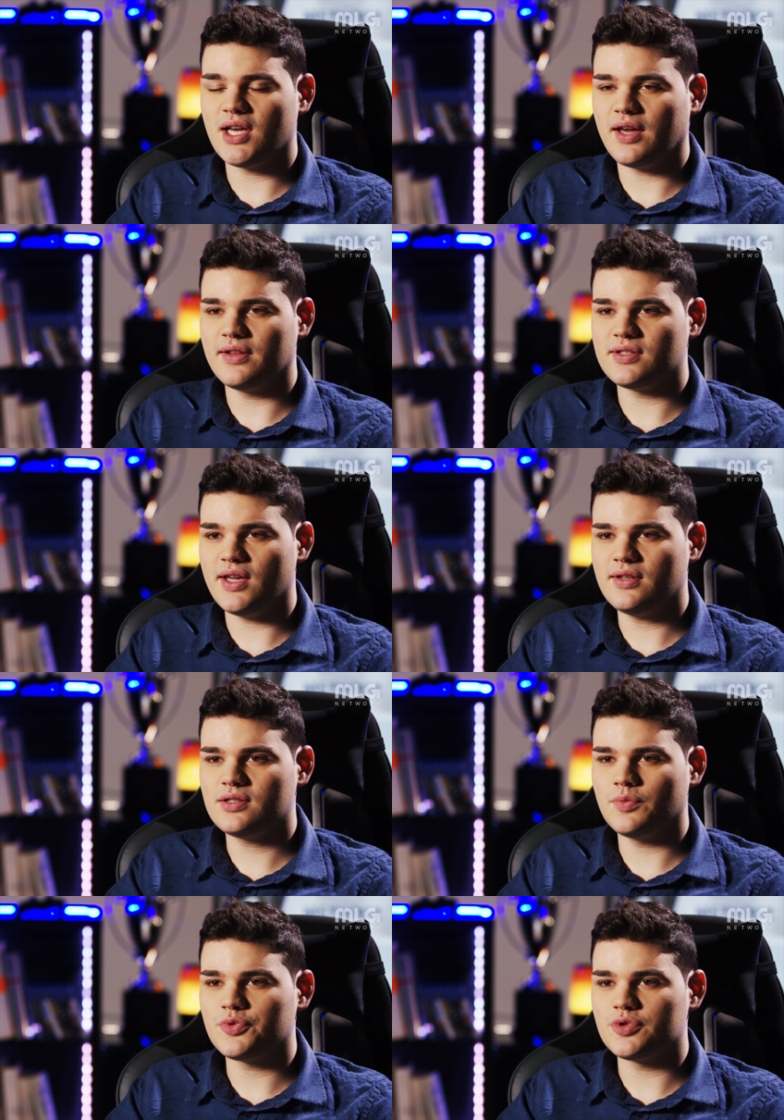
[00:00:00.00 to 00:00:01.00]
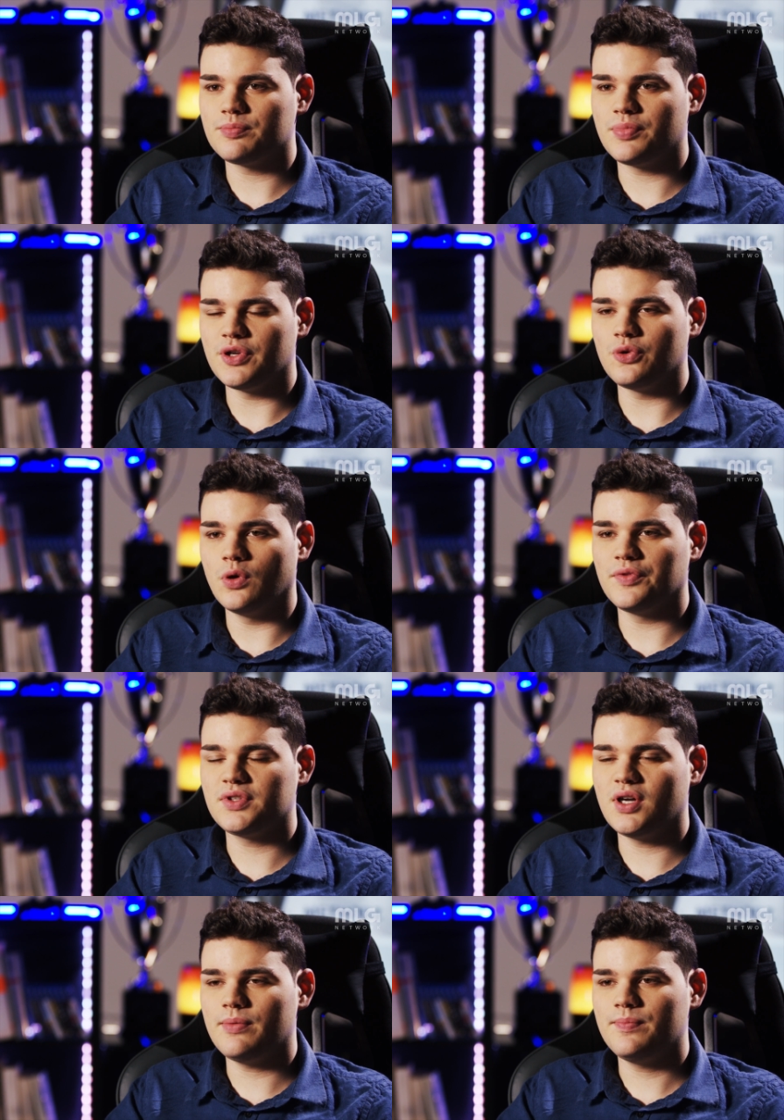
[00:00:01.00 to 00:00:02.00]
second in states, which was pretty cool at
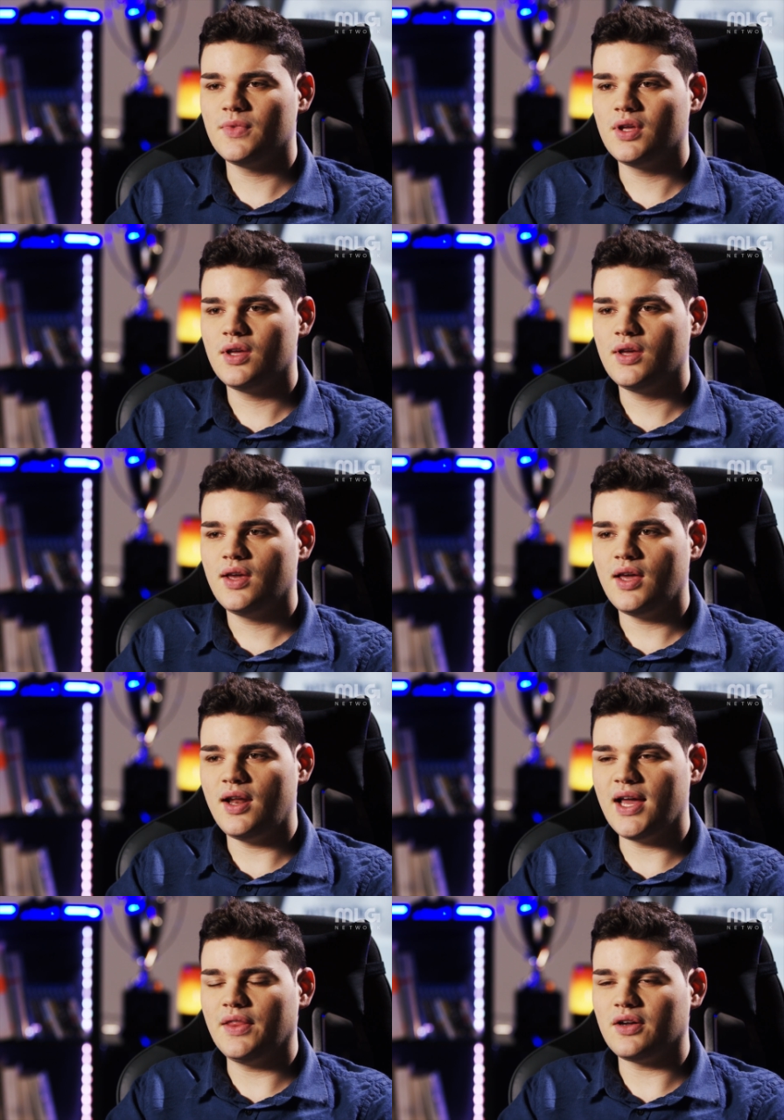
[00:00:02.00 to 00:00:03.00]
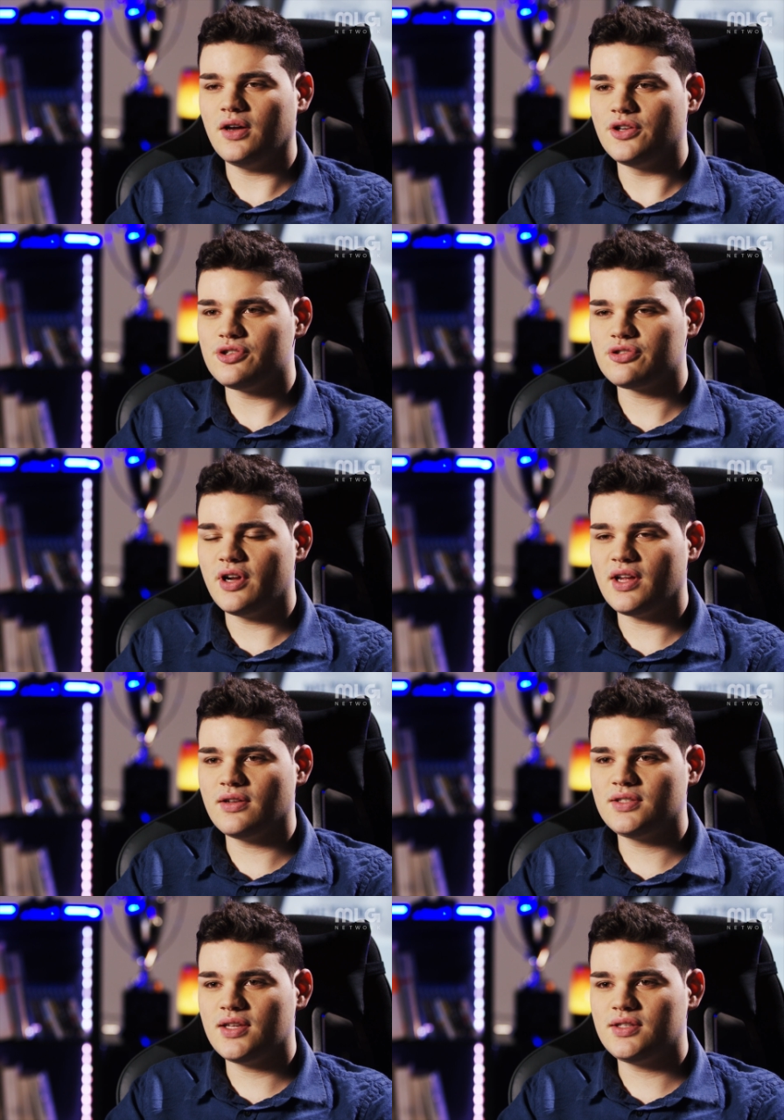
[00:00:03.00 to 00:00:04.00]
the time. I had like one hundred
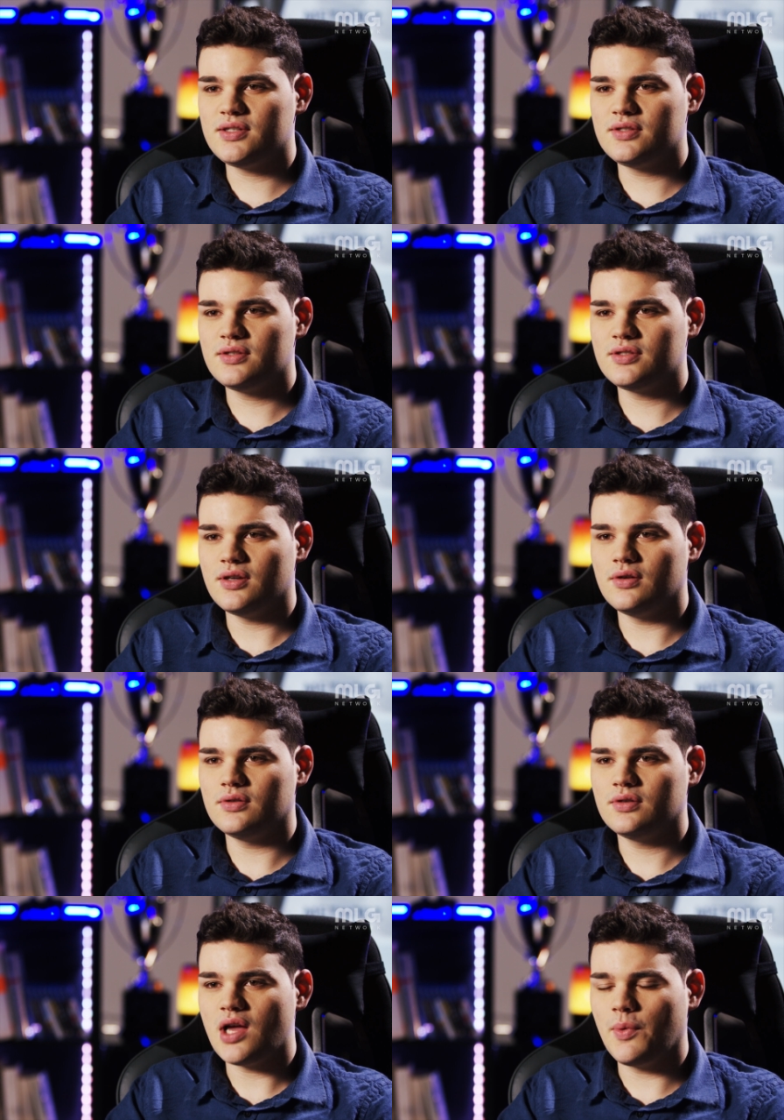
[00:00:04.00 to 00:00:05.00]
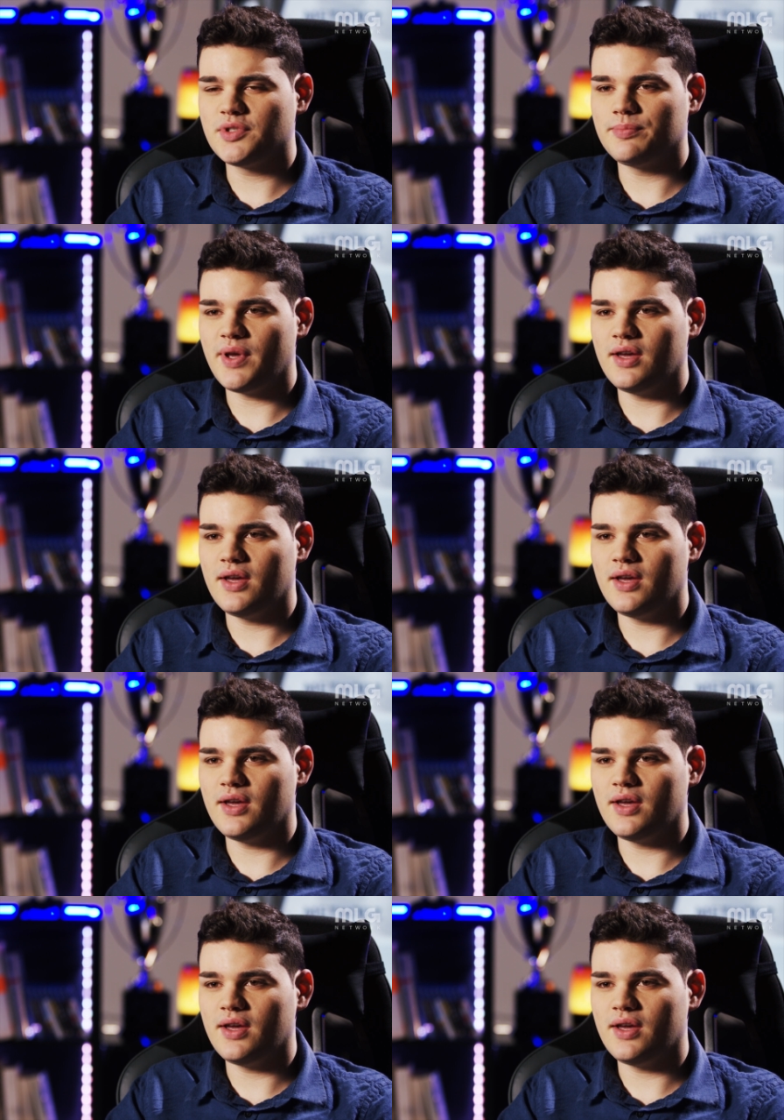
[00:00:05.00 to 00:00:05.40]
strikeouts that season, so I wasn't